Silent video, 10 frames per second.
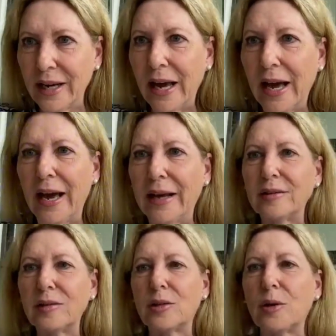
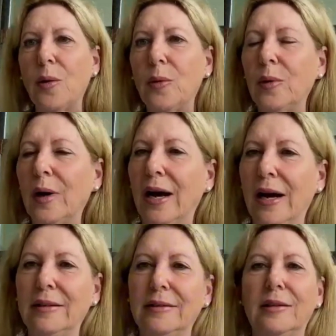And so,
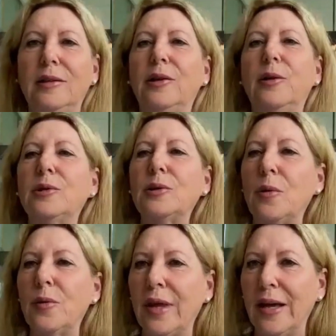so
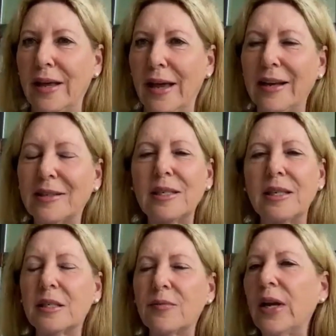
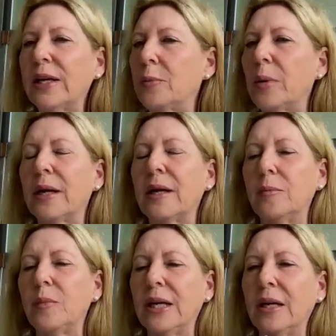it's funny, but
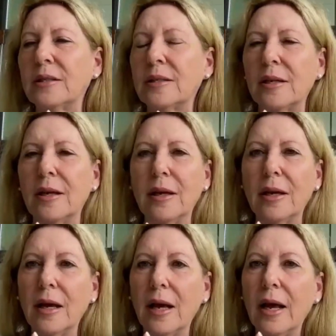because
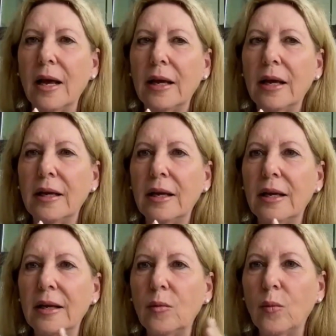
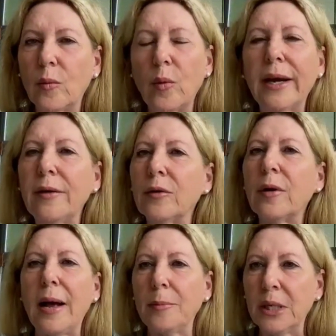whenever
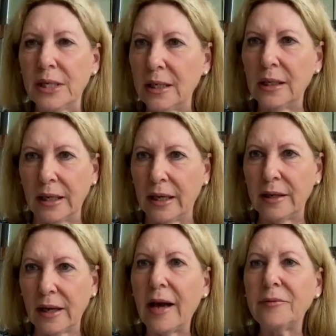I'm in
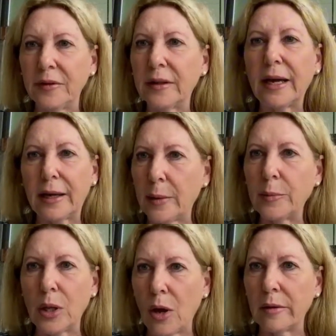Italy, I feel like I
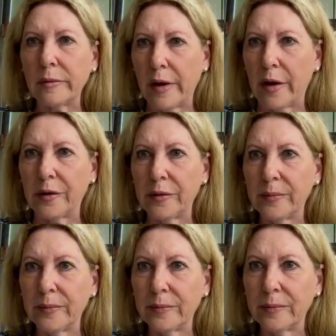belong there.
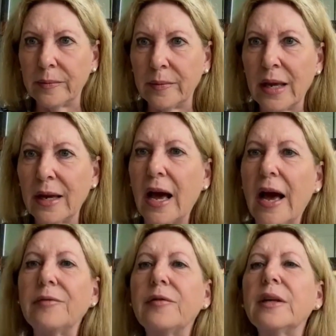
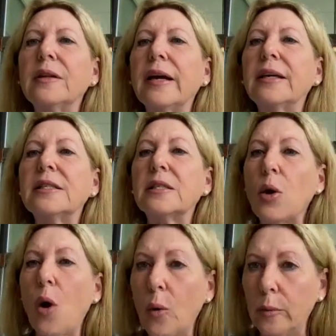I feel like it's
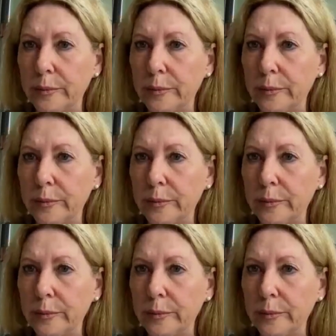home.